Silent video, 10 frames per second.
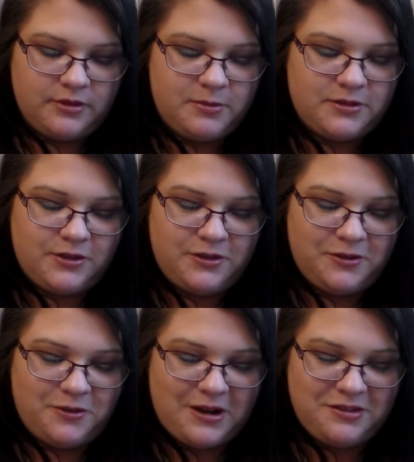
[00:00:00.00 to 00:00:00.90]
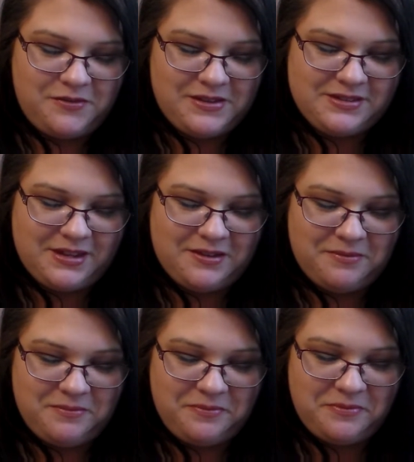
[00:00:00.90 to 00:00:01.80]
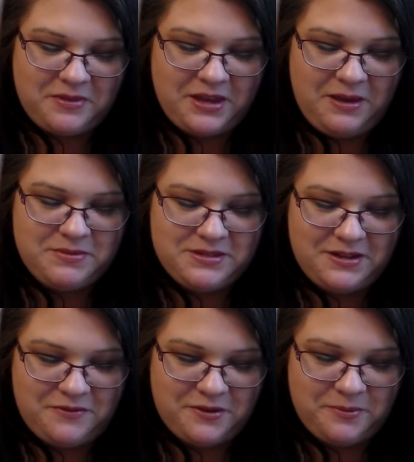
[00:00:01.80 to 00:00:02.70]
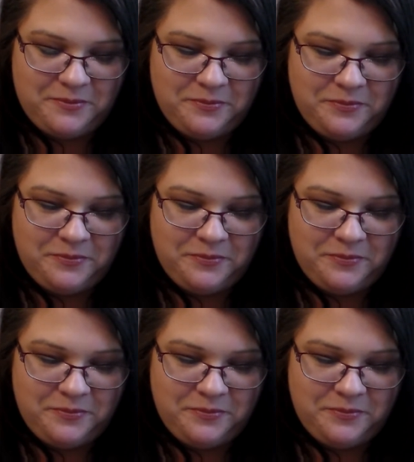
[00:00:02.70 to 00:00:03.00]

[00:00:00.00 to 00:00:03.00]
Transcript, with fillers: Smells good too. I just love its scent. I keep sniffing them.